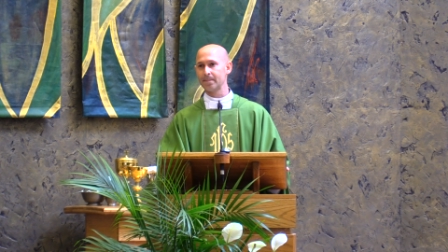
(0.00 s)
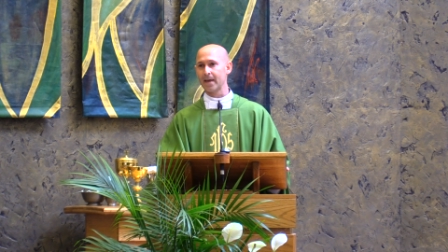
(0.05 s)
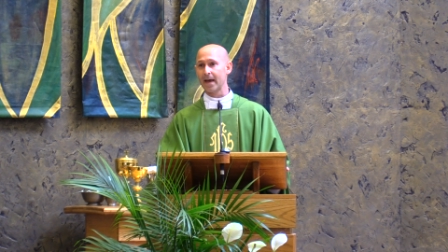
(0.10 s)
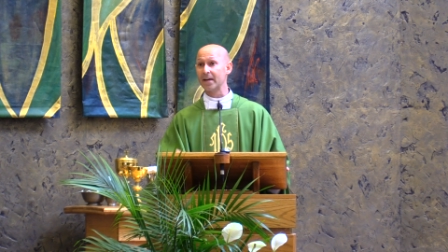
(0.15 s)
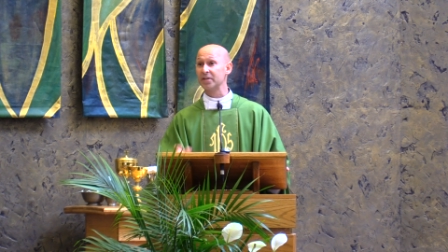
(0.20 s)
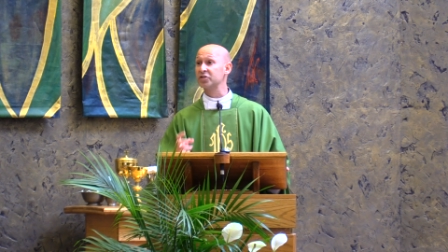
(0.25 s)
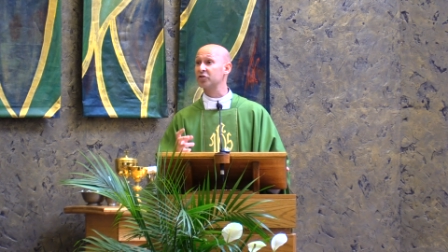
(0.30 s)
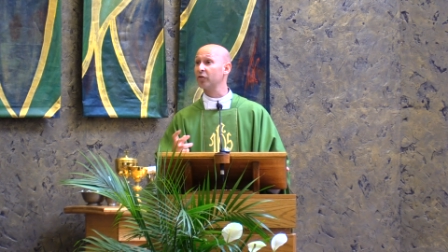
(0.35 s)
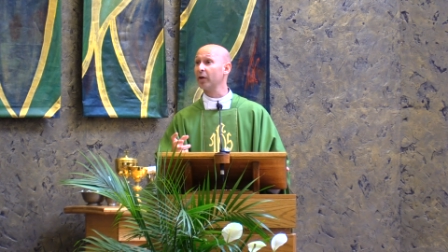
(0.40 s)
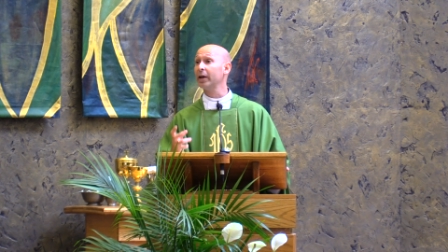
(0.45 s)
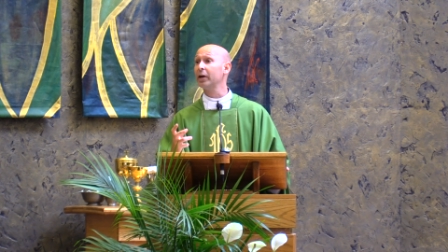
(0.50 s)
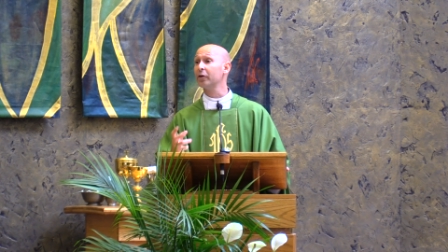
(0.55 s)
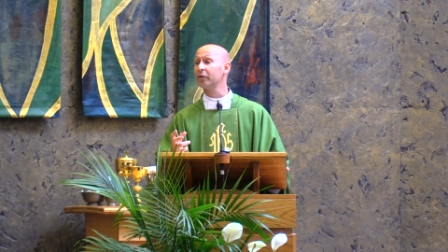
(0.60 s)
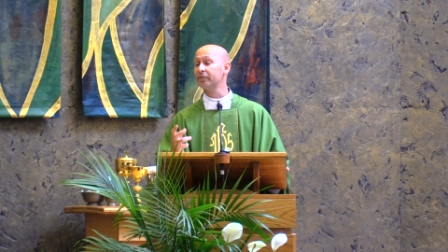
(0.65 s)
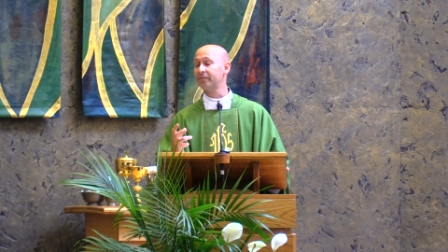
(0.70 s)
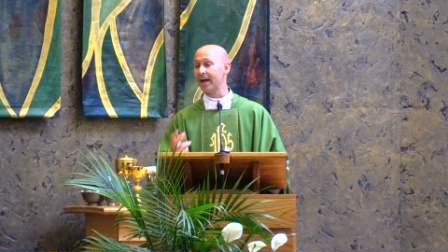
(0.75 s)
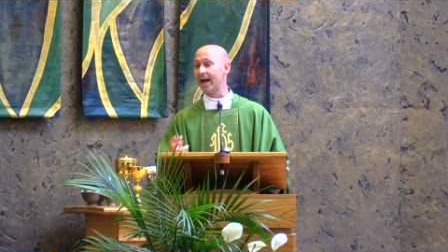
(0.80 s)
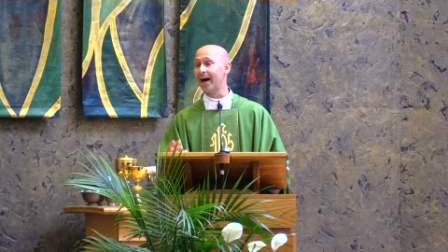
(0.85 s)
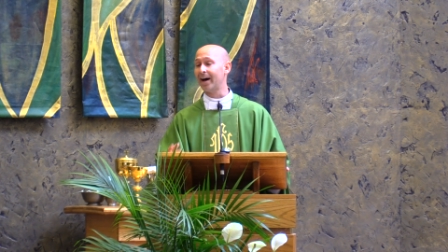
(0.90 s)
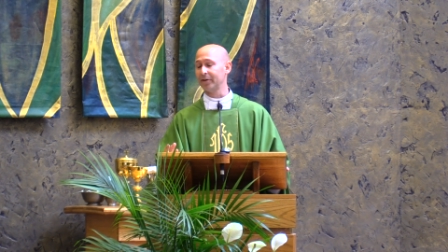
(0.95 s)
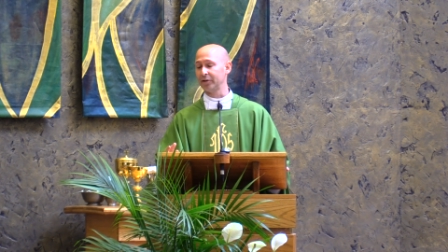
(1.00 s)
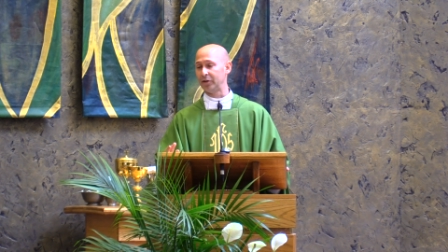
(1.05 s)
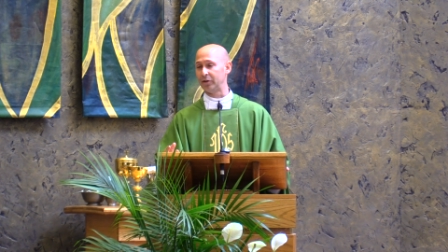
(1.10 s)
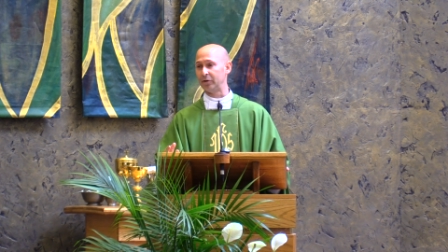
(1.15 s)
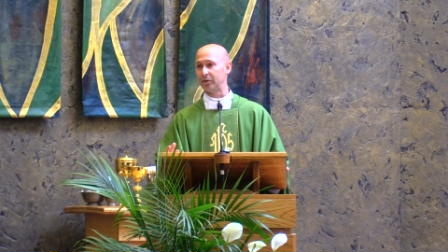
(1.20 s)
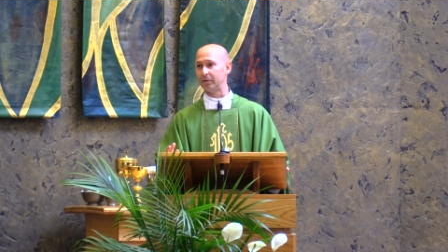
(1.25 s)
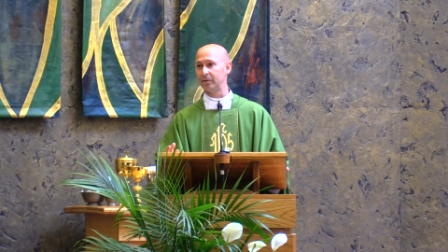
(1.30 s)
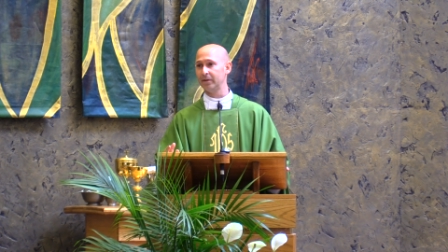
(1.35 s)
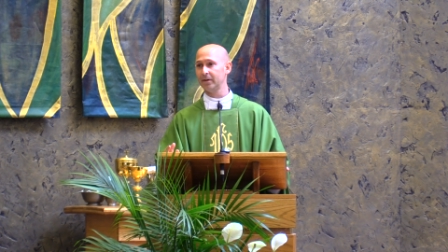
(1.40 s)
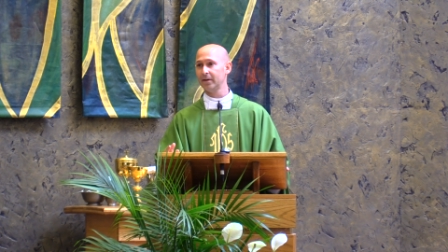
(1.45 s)
has greater
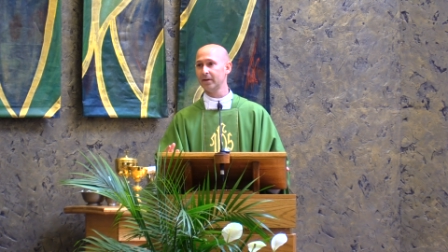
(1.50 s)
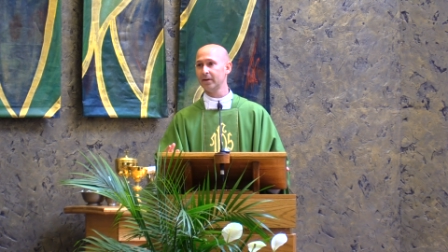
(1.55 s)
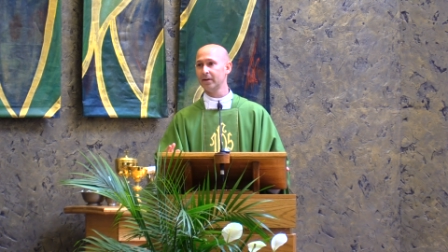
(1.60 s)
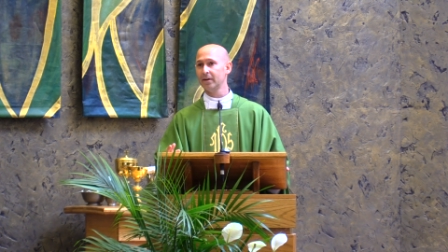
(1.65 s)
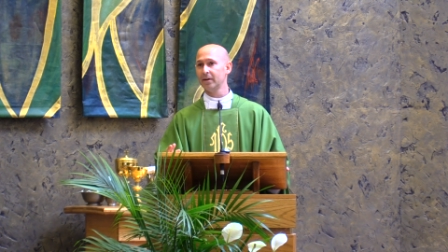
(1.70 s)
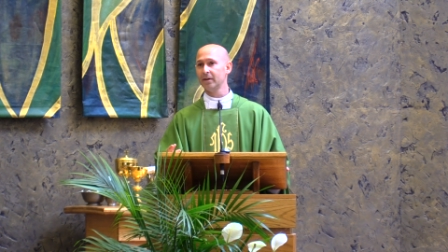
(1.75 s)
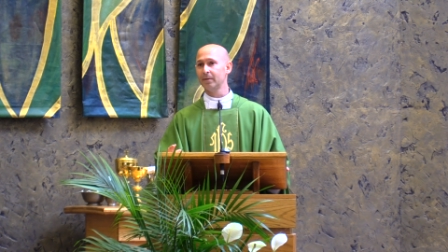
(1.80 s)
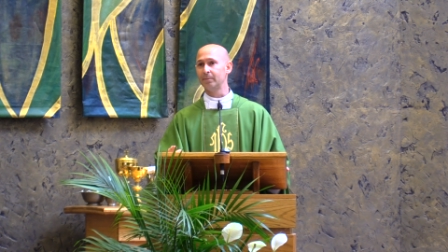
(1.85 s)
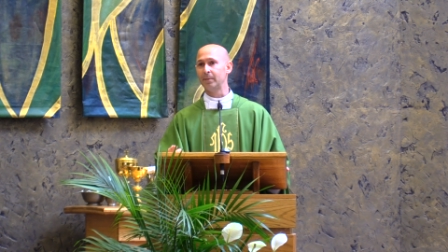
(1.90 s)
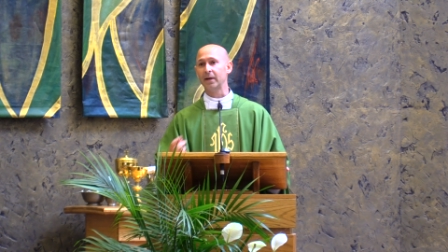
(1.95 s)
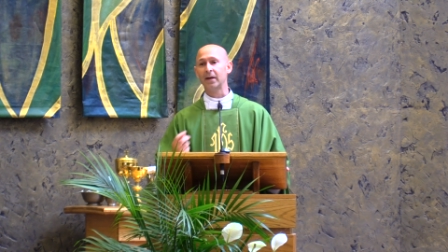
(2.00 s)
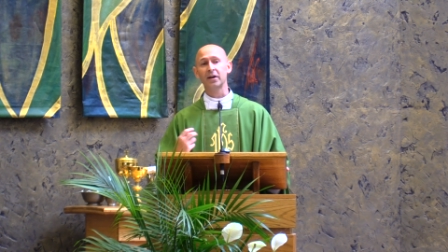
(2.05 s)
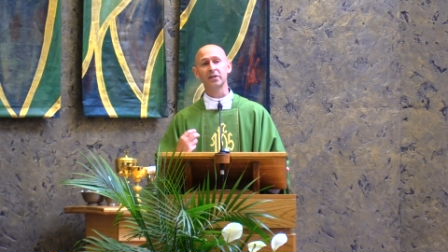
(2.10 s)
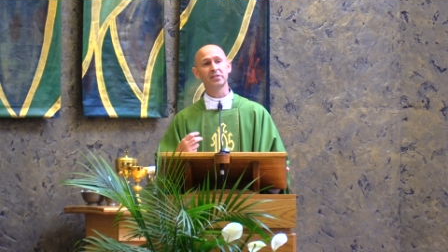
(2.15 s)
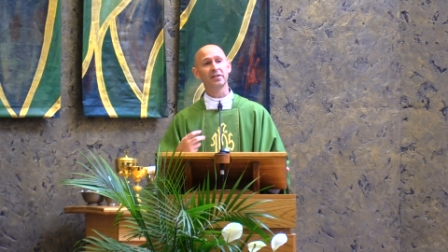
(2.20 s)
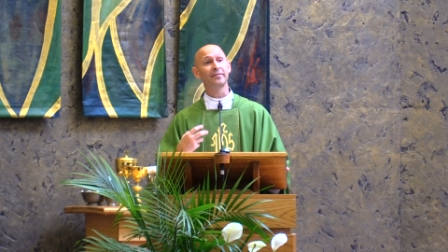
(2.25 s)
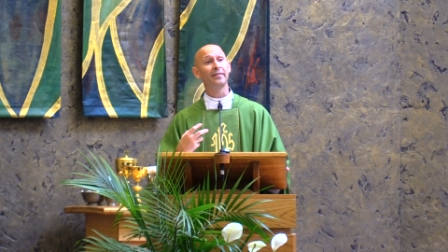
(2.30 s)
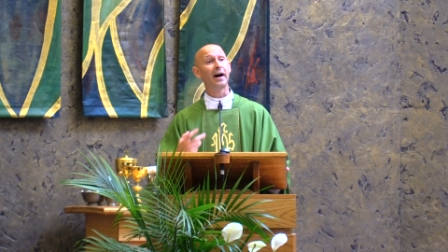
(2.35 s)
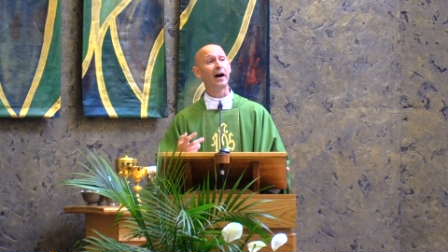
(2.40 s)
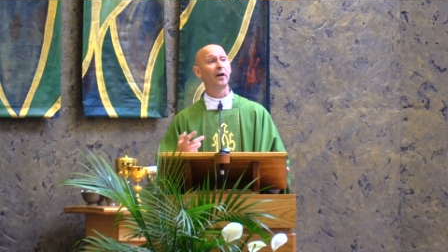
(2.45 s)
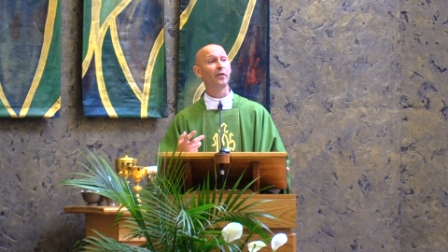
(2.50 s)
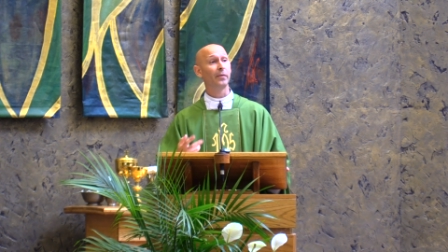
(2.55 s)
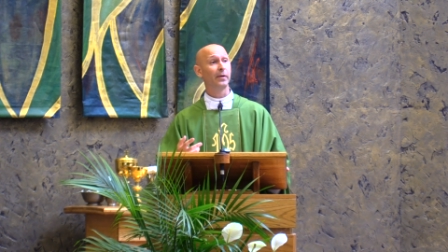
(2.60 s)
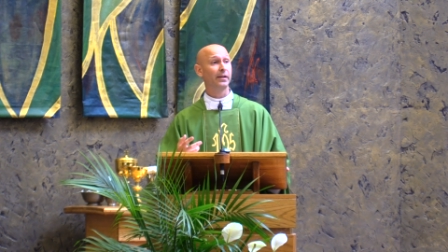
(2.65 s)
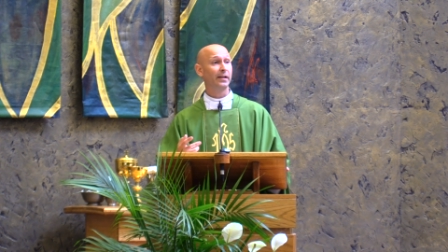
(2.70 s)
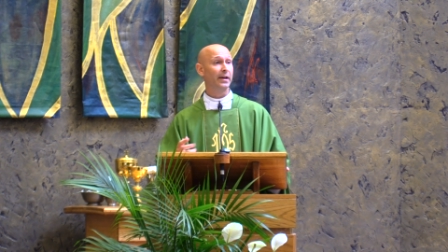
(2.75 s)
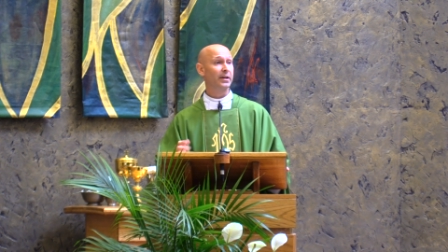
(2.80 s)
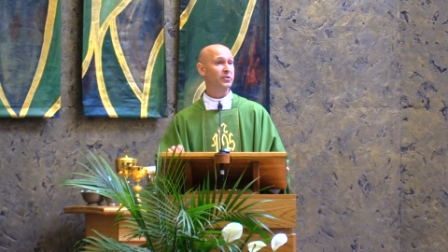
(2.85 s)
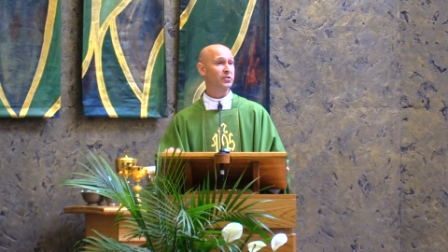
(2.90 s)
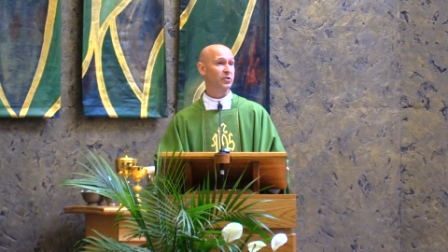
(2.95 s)
value because of our
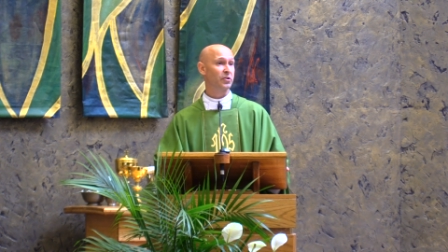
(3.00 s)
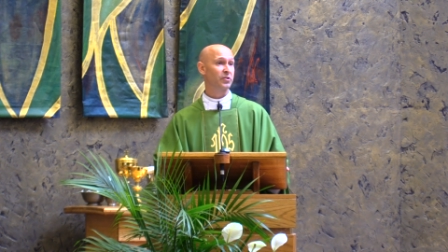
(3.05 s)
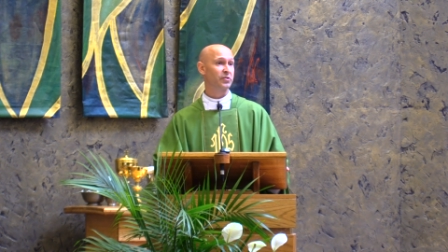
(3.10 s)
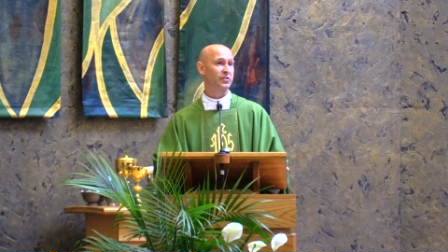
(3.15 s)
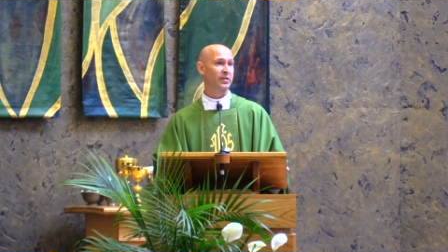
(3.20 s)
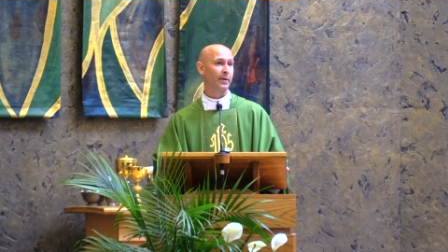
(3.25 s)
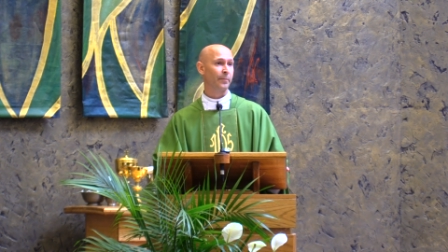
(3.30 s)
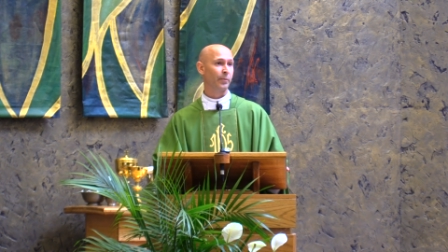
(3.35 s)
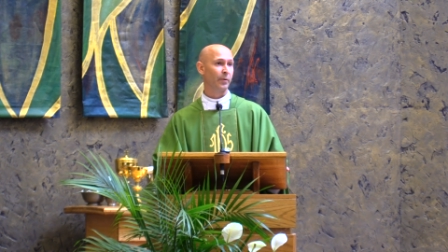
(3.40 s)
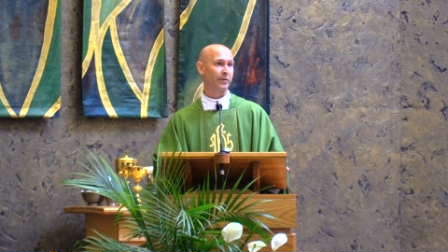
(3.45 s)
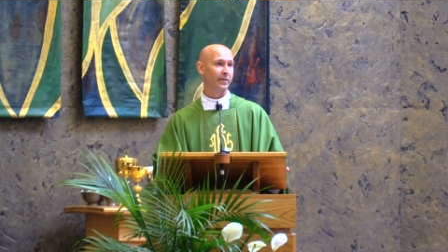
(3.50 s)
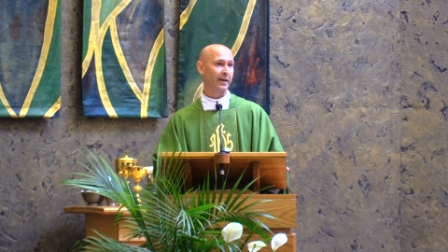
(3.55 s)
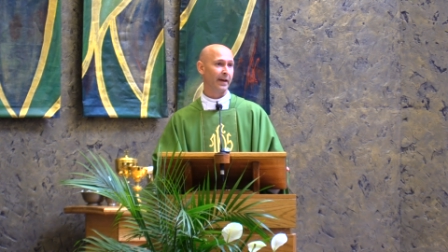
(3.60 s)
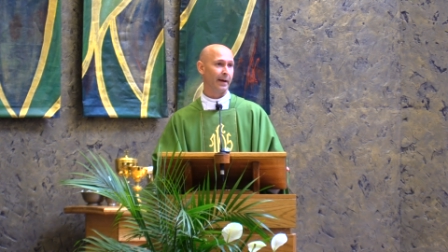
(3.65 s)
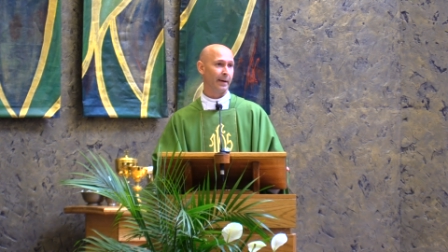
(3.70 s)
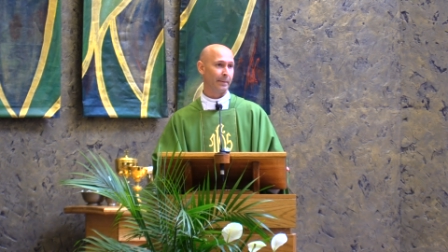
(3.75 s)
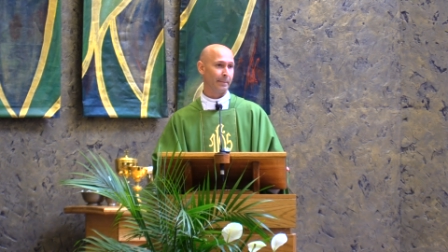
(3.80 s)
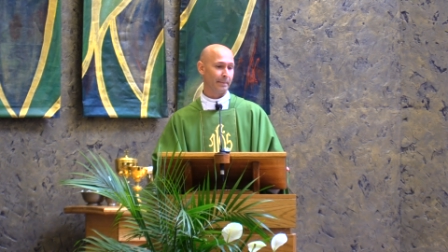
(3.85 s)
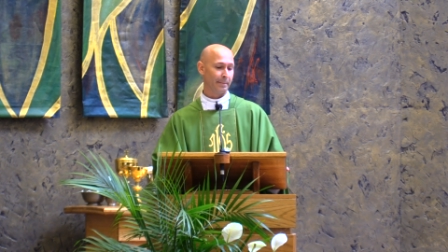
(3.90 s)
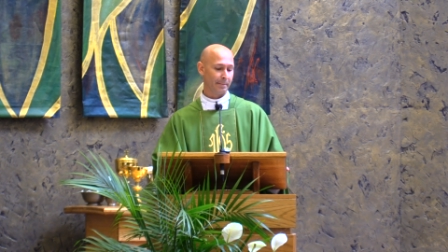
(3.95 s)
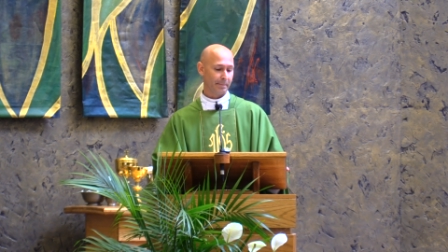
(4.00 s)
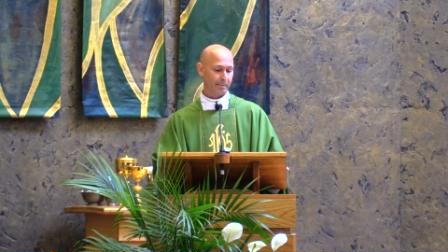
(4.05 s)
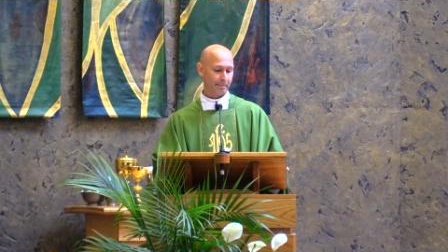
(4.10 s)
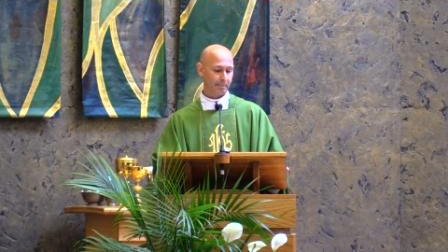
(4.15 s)
relationship with Him.